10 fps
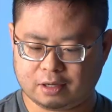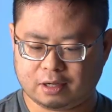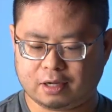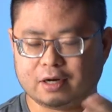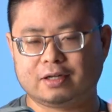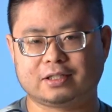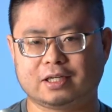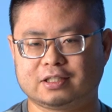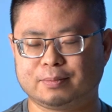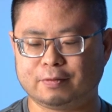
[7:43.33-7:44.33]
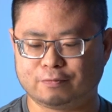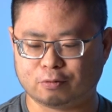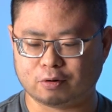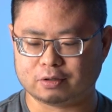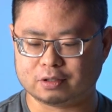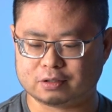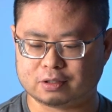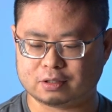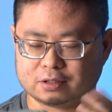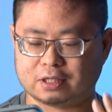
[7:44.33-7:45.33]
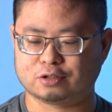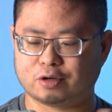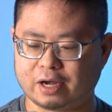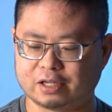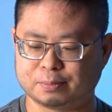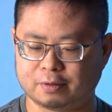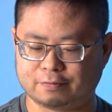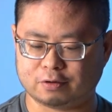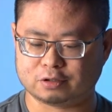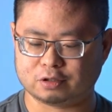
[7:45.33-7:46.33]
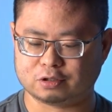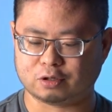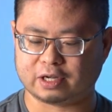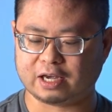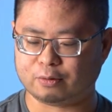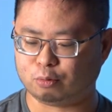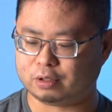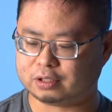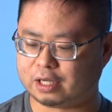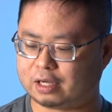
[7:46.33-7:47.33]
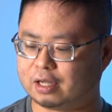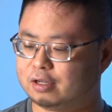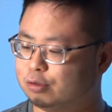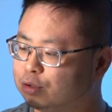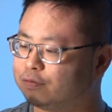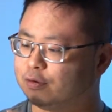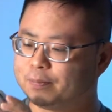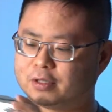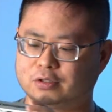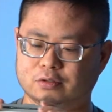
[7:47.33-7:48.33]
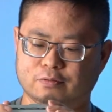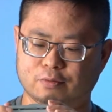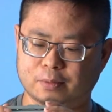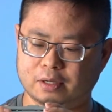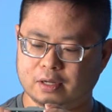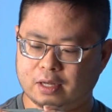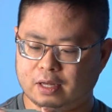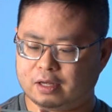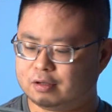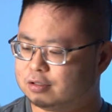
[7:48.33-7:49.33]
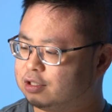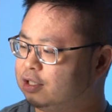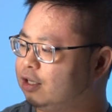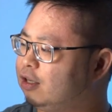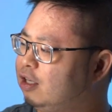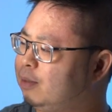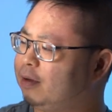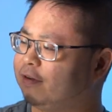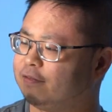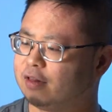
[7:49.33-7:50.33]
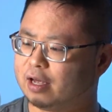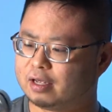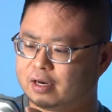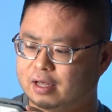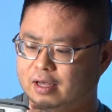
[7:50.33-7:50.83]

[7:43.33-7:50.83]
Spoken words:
And then as I said before, this sensor has malfunctioned, so I can't really take any useful pictures from it. It'll see a little bit of light,